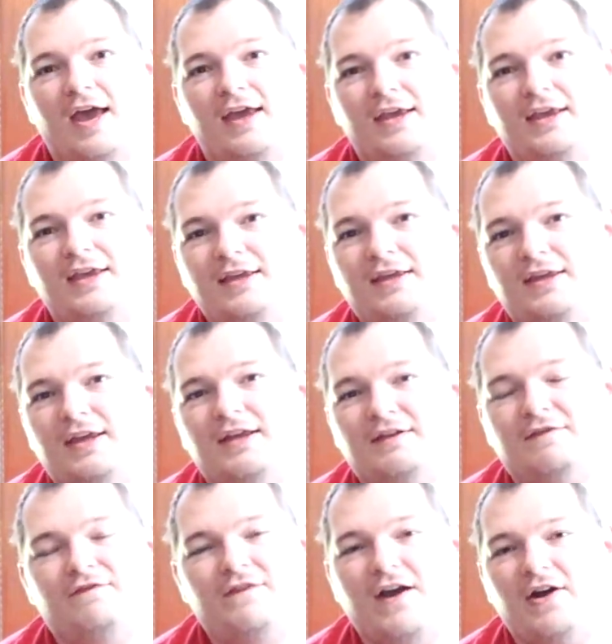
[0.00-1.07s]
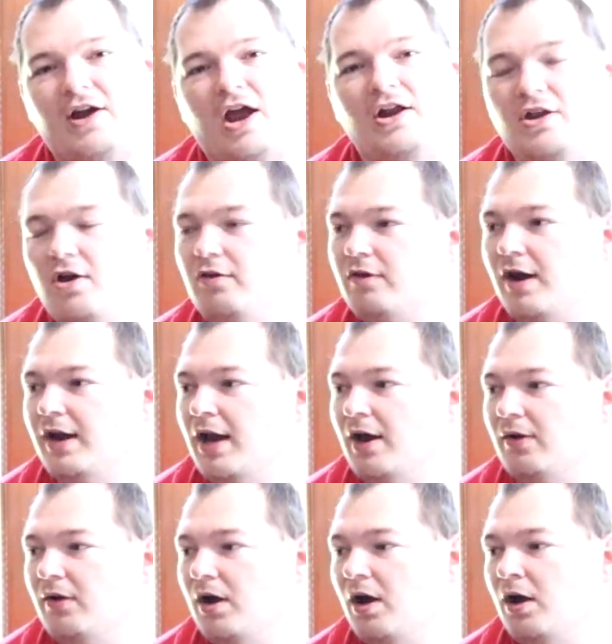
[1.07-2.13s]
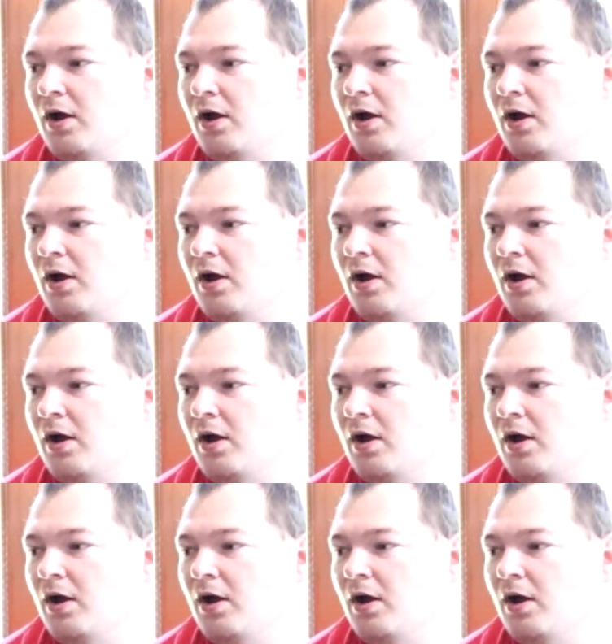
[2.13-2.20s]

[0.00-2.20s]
it's very unknown right now.